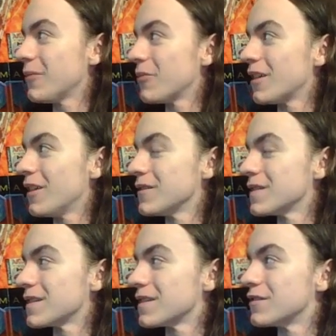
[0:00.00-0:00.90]

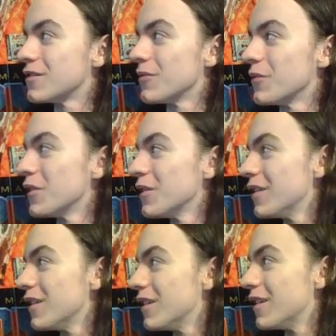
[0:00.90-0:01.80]
pronounce German.
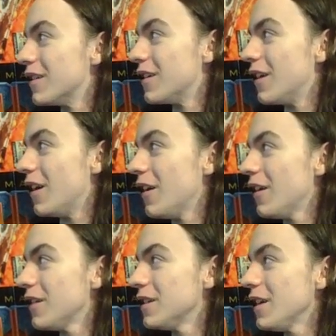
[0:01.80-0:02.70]

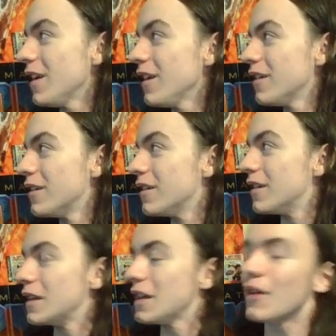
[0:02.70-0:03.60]

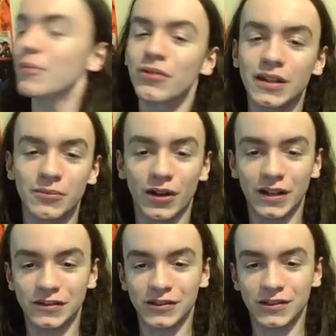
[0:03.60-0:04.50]
Yeah, pretty
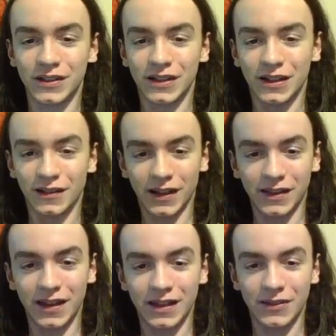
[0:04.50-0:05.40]
much. Like,
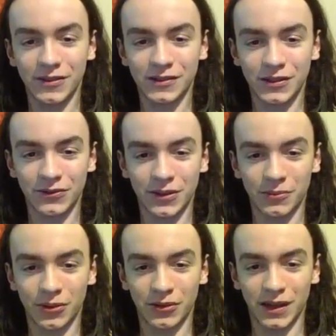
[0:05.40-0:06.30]
that image of them
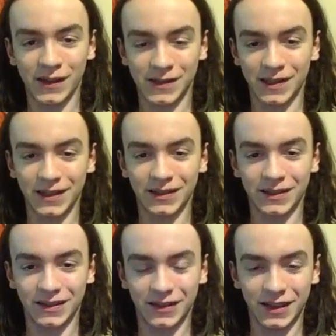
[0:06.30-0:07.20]
both kissing,
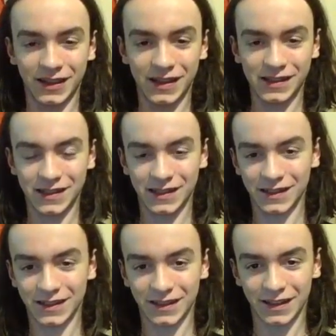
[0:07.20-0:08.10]
like, that's
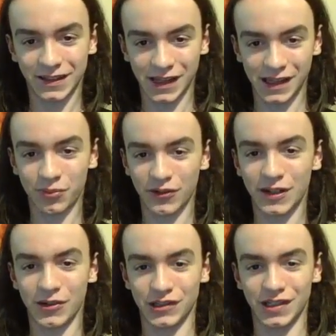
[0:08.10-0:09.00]
pretty
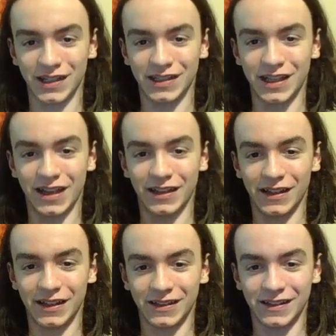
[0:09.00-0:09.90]
much it. Yeah,
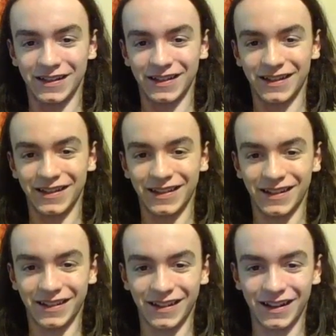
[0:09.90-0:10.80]
like
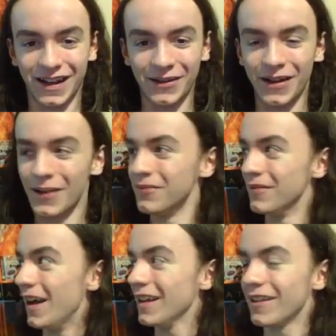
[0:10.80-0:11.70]

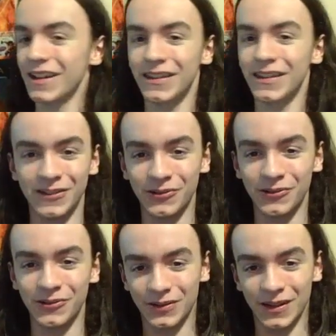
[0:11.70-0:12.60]
I like that
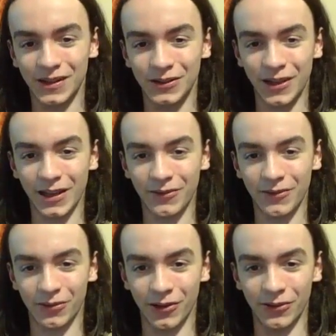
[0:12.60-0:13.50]
you gave that
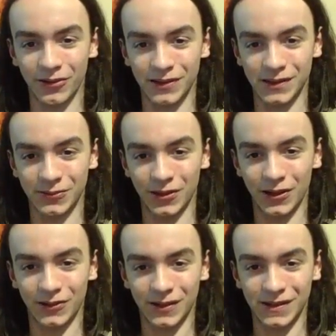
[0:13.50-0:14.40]
reference as
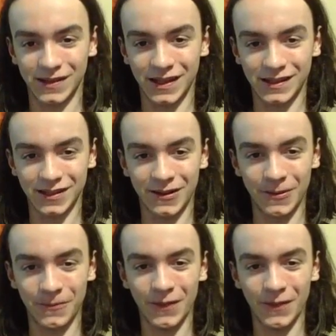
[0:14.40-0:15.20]
well, because that's an